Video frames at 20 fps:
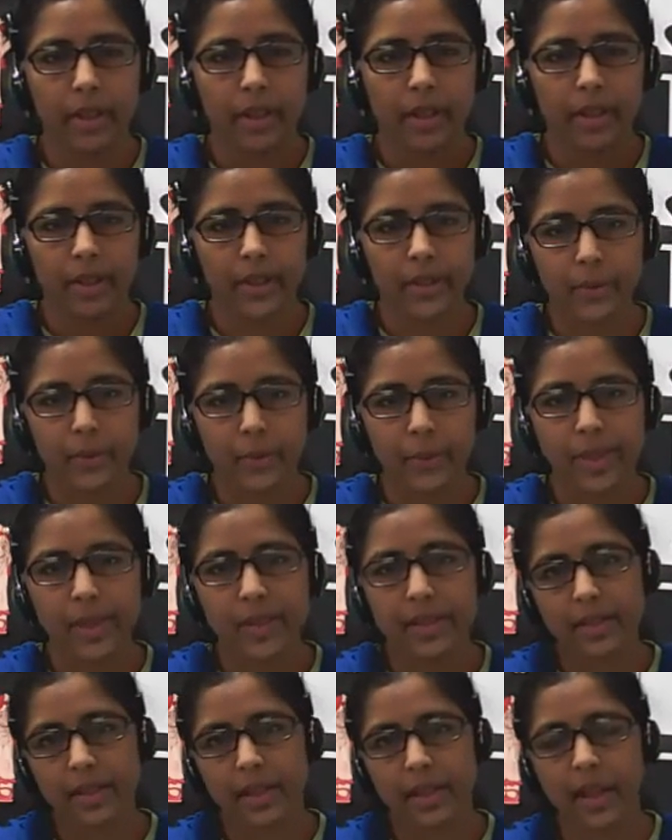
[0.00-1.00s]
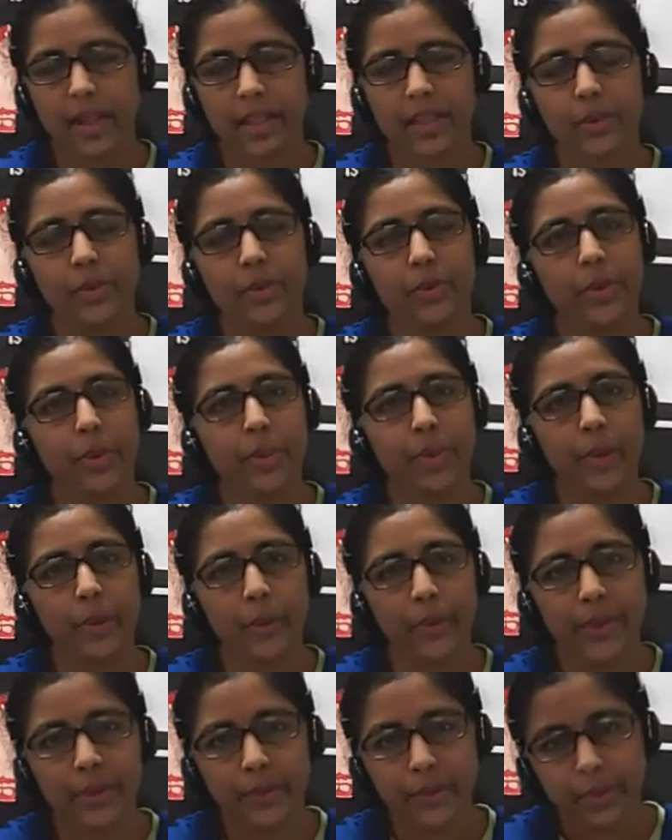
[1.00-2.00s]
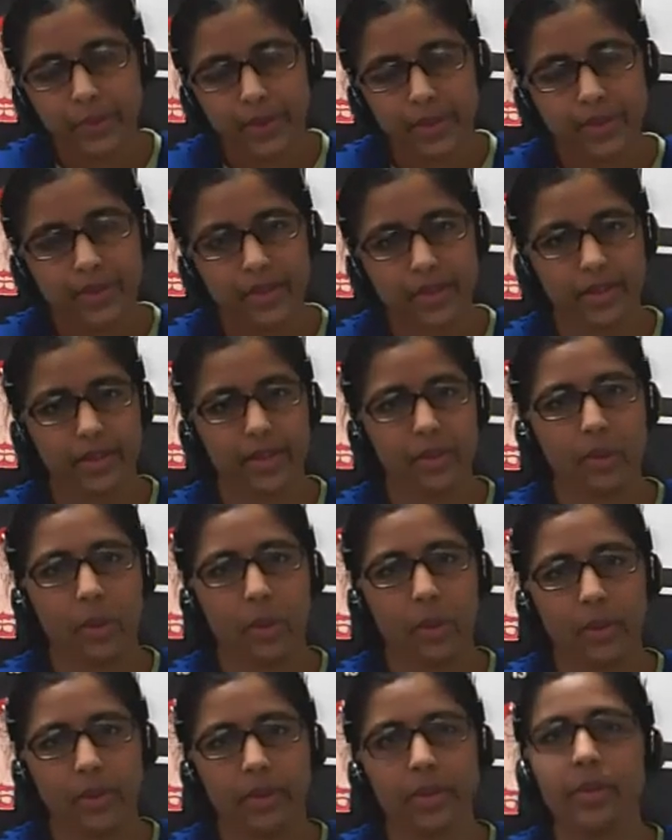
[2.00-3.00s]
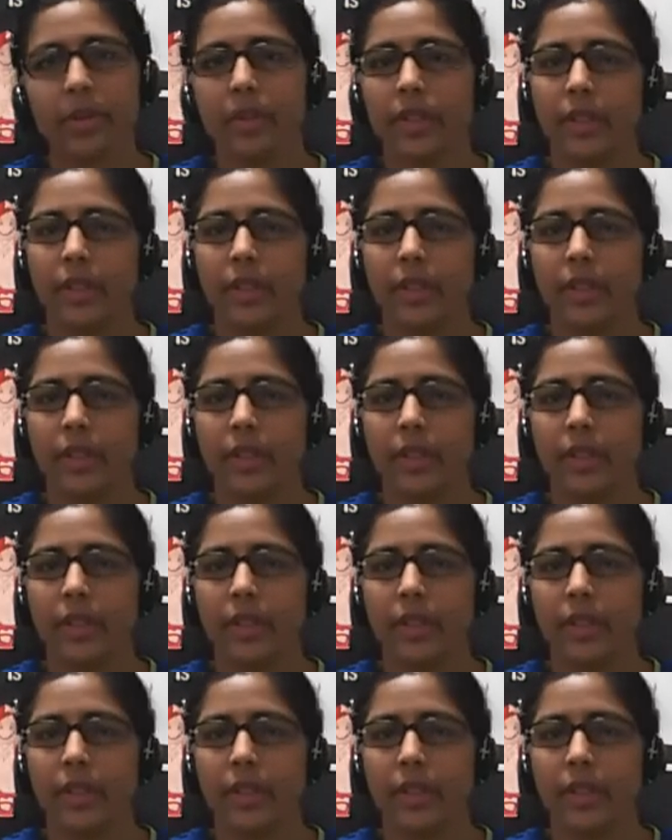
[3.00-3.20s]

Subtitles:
In today's class, we will be going to discuss on